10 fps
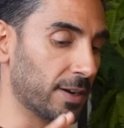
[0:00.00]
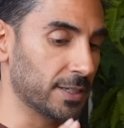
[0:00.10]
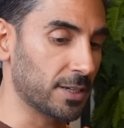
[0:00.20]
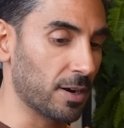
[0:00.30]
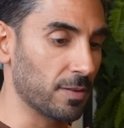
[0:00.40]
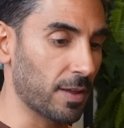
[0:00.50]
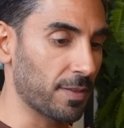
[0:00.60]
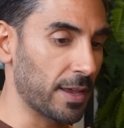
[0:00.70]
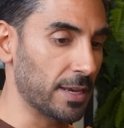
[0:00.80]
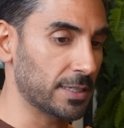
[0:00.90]
nice to know
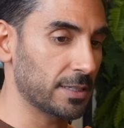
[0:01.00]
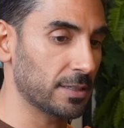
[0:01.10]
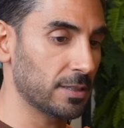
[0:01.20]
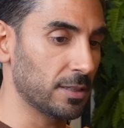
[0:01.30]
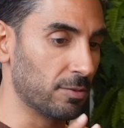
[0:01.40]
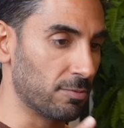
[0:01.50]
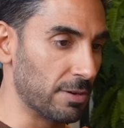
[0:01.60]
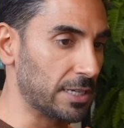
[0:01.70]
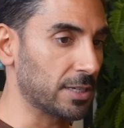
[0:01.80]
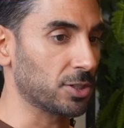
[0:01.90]
that there's the
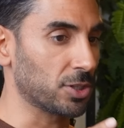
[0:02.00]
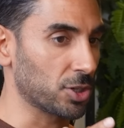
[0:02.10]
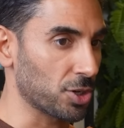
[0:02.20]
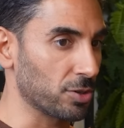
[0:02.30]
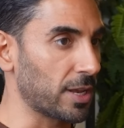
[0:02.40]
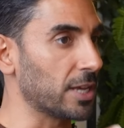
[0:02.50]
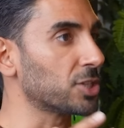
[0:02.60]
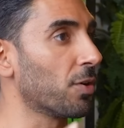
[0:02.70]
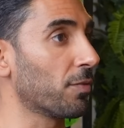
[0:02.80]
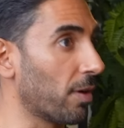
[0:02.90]
research that shows that
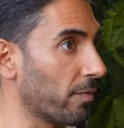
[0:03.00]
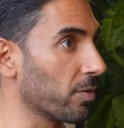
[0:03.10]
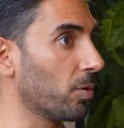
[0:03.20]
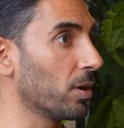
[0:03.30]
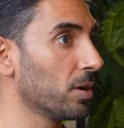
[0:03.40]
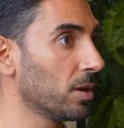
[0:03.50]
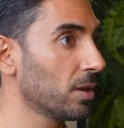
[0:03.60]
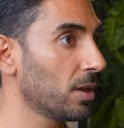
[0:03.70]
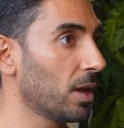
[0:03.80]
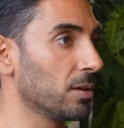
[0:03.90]
it's not for everyone,
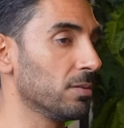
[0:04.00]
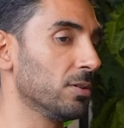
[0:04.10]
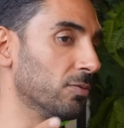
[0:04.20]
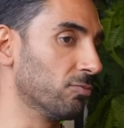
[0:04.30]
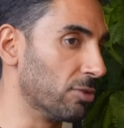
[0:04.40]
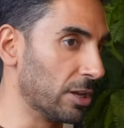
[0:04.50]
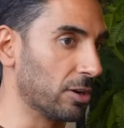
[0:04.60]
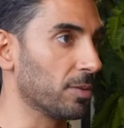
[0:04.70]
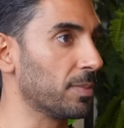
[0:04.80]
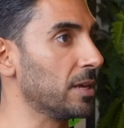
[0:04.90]
and you've really
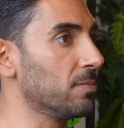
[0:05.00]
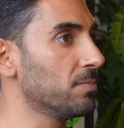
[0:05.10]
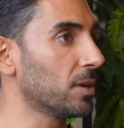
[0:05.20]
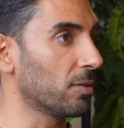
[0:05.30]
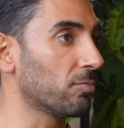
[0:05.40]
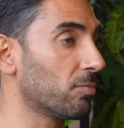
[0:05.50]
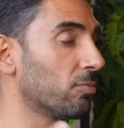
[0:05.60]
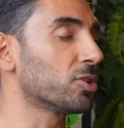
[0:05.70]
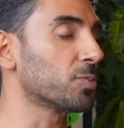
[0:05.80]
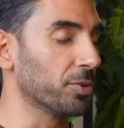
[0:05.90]
got to be you know
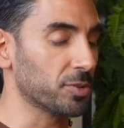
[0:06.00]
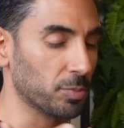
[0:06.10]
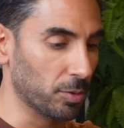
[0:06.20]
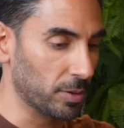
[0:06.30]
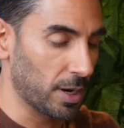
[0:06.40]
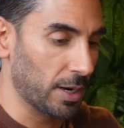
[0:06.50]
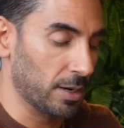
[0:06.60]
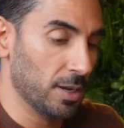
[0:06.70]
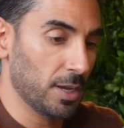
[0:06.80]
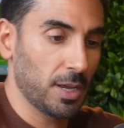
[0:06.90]
responsible and
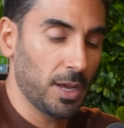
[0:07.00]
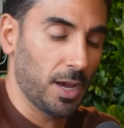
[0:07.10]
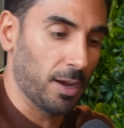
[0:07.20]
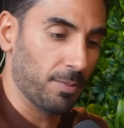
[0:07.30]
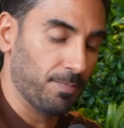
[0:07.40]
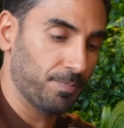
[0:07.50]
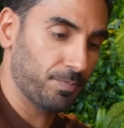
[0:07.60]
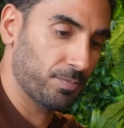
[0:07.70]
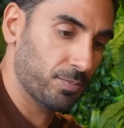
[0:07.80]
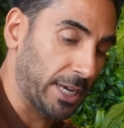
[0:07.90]
and um,
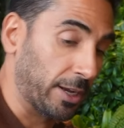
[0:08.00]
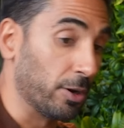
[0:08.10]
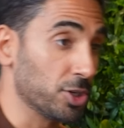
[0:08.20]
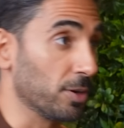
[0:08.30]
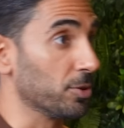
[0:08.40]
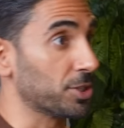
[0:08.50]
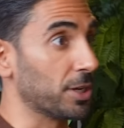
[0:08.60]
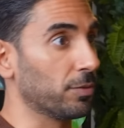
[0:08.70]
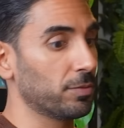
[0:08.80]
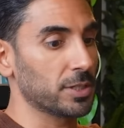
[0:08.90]
take ownership
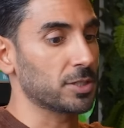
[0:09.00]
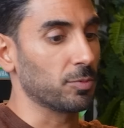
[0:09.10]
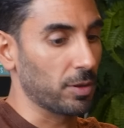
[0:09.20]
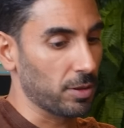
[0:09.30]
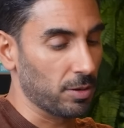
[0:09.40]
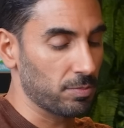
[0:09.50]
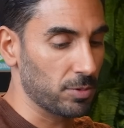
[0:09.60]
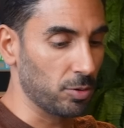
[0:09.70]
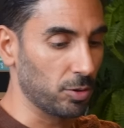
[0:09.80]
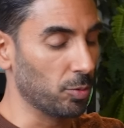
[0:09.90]
yourself as to whether
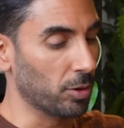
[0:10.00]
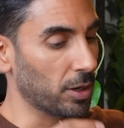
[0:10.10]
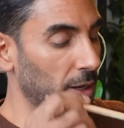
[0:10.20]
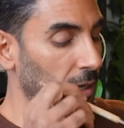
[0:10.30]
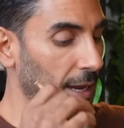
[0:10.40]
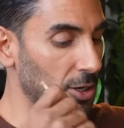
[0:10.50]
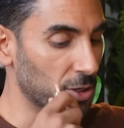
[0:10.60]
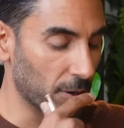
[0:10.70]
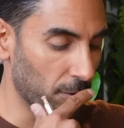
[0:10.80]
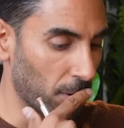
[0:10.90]
you you want to engage
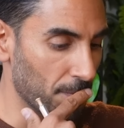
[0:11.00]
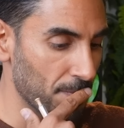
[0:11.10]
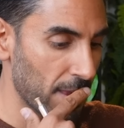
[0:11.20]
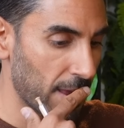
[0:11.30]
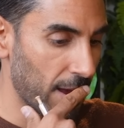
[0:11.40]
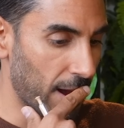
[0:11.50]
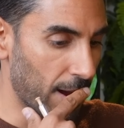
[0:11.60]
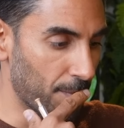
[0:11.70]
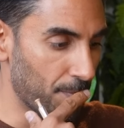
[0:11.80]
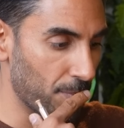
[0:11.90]
in it or not.
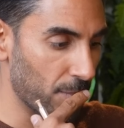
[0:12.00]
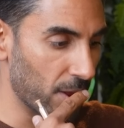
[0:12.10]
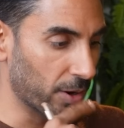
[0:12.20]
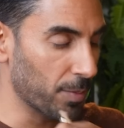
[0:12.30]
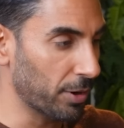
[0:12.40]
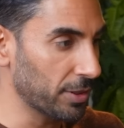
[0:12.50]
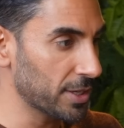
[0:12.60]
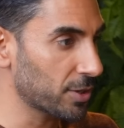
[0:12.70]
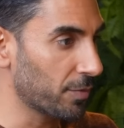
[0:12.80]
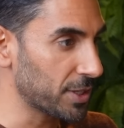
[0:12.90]
Um, I'm going to bring
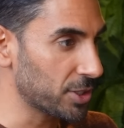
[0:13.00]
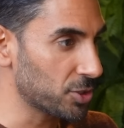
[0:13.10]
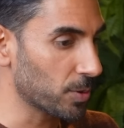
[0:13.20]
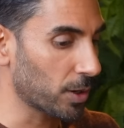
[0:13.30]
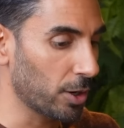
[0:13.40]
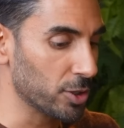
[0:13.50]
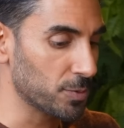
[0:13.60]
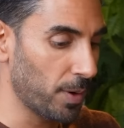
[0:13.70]
this conversation to a close,